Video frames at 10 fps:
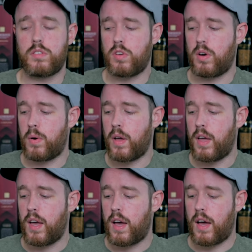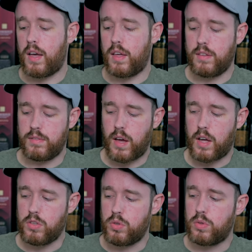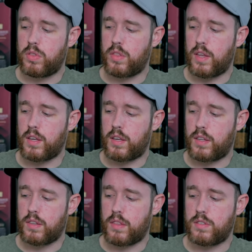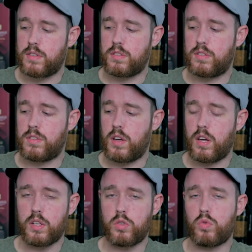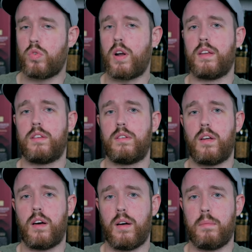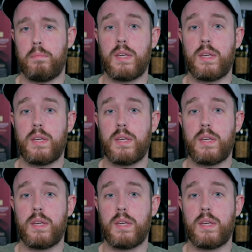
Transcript: So I I do think this is a great um,